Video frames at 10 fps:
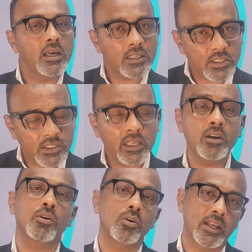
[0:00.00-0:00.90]
it's still
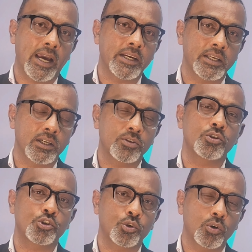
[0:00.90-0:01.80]
a good idea to
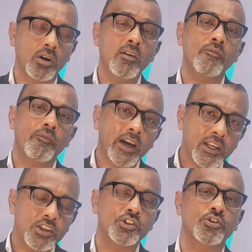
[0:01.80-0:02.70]
show a
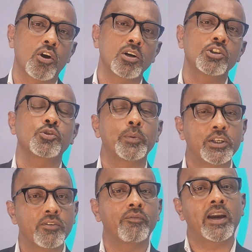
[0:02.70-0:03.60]
very strong
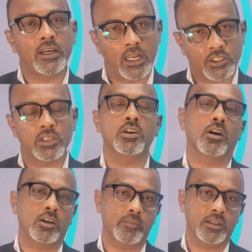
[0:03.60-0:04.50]
suite of financial
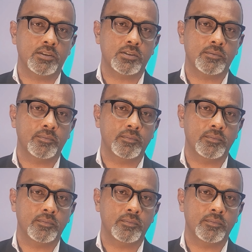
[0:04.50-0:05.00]
documents.